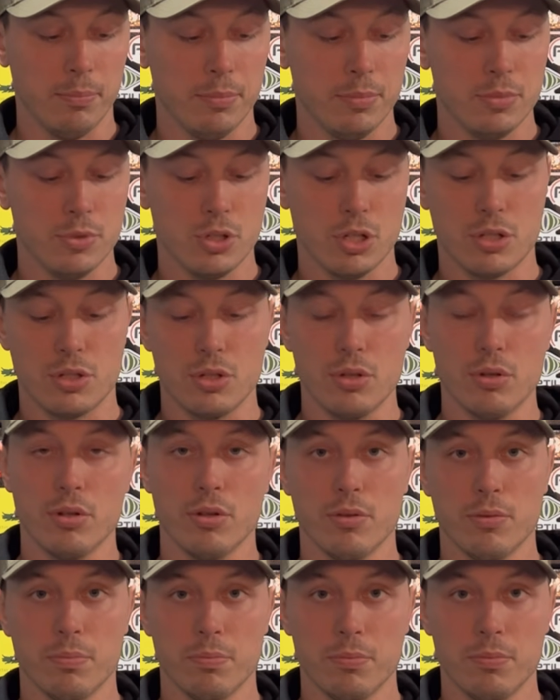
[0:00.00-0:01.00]
just due
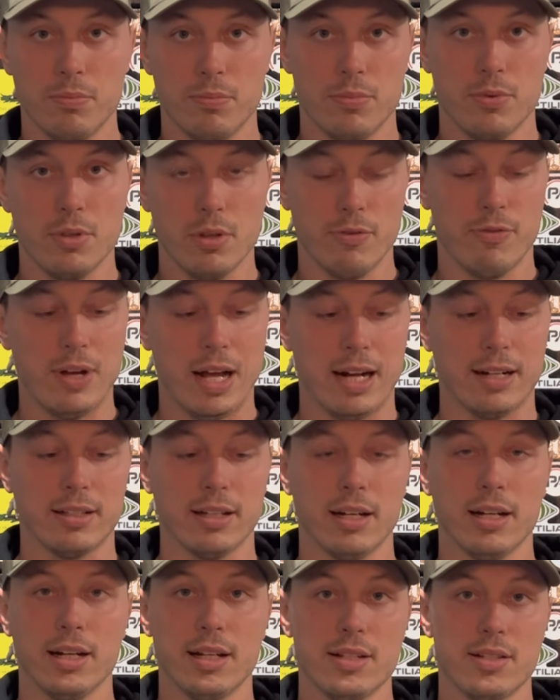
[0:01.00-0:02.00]
to the fact
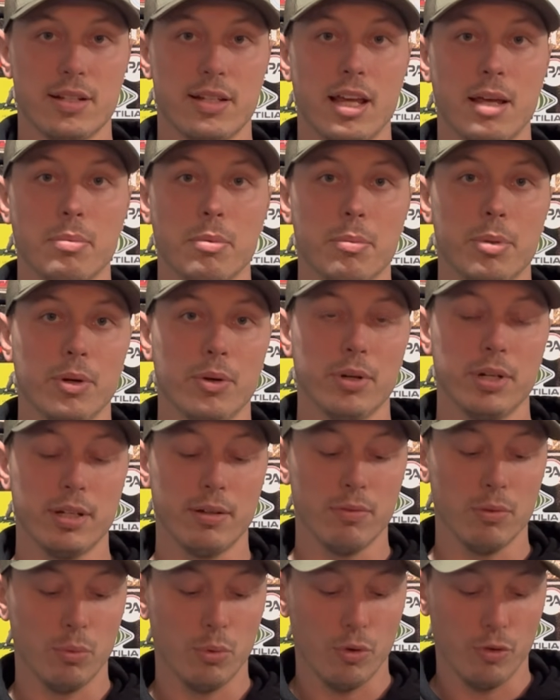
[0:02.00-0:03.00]
that it is a capability
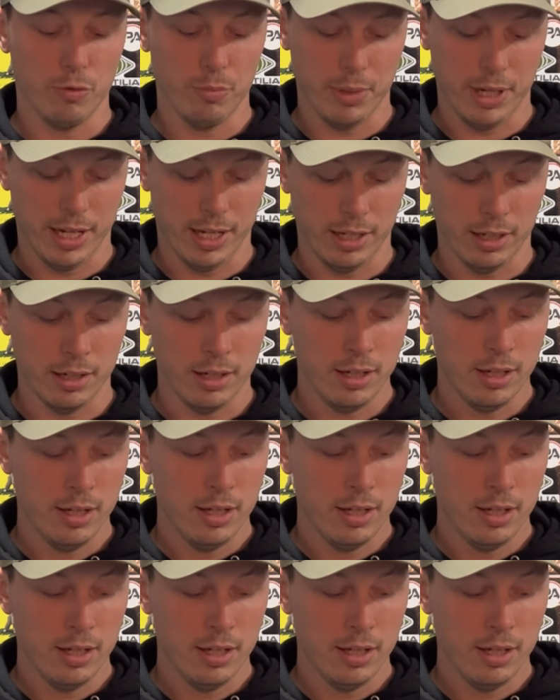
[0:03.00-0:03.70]
of the Wolfman.